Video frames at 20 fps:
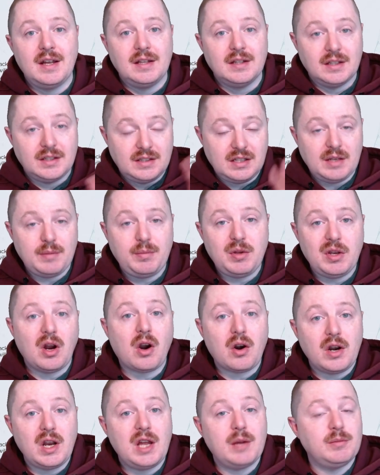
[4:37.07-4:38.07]
the
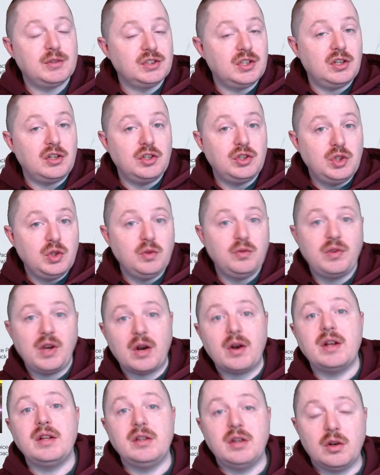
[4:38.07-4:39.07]
DPRM is going to do
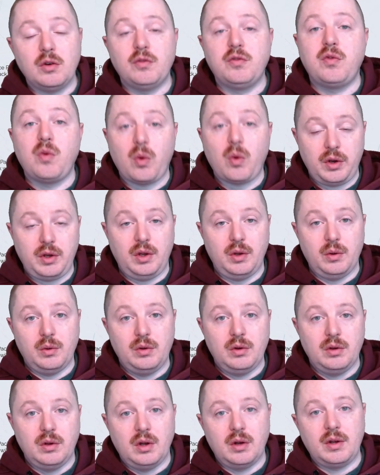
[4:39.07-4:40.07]
very little for you,
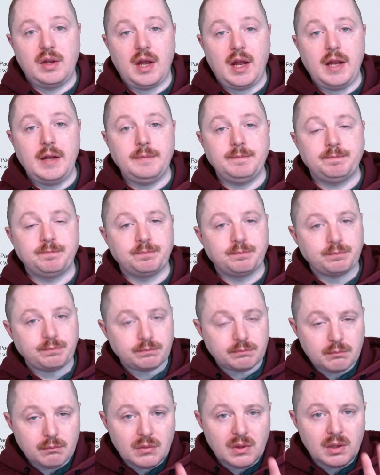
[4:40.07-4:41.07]
okay?
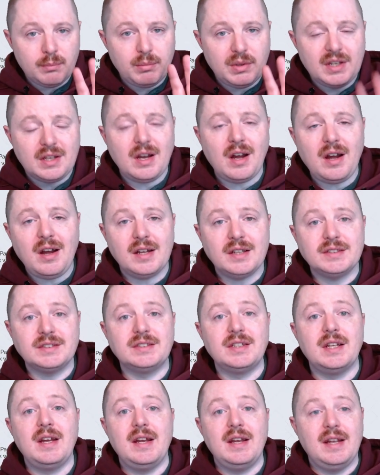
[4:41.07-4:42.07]

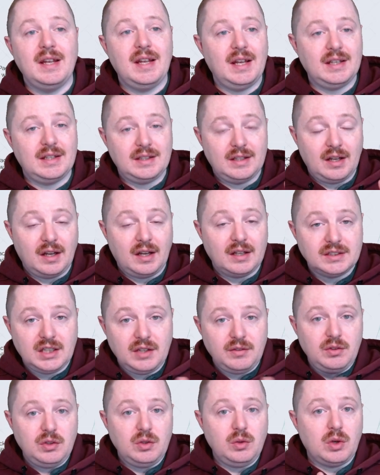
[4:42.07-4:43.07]
Because it does
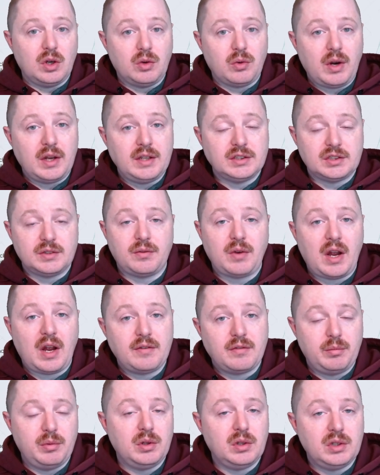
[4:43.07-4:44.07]
give you a great
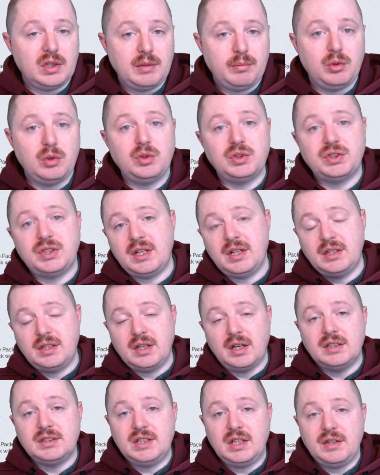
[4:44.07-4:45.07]
survivability boost, and it
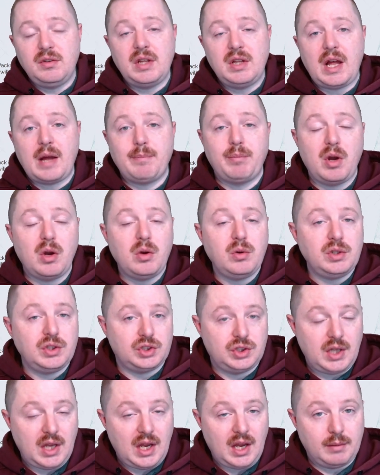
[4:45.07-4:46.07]
does give you that bonus
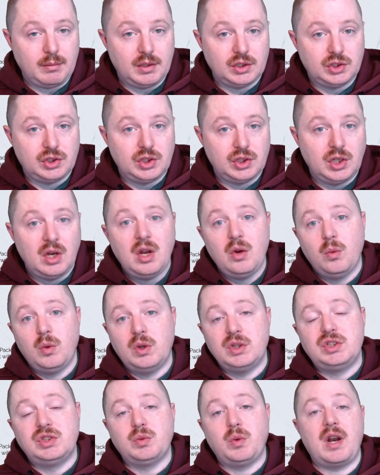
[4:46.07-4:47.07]
damage,
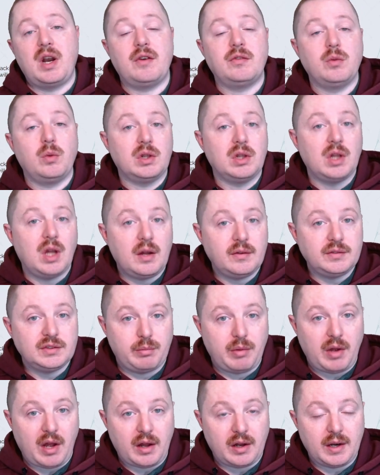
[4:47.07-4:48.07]
which is what everyone loves
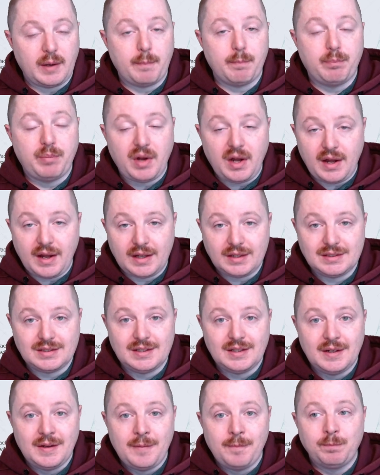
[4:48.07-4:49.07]
about it.
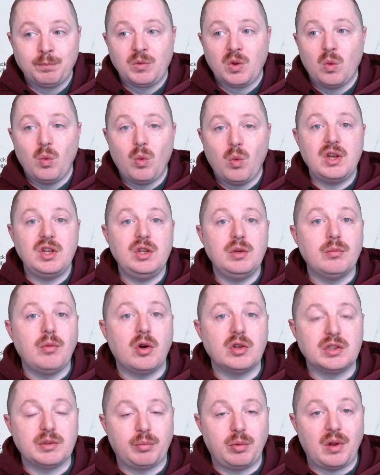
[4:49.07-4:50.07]
But what are you
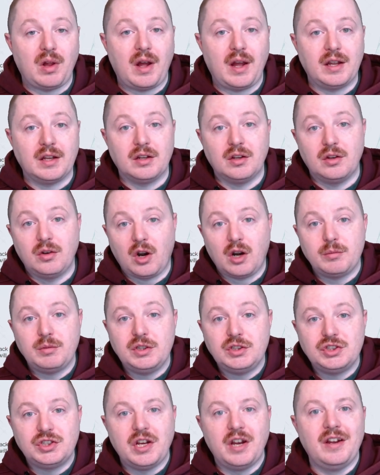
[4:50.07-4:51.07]
multiplying?
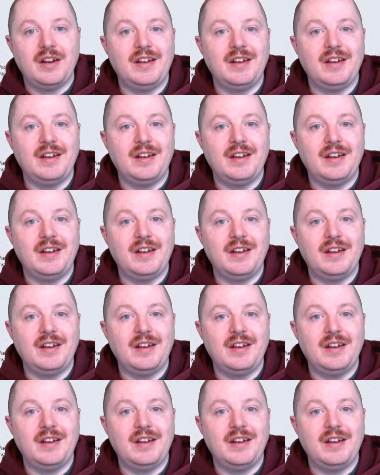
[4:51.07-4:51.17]
Garbage?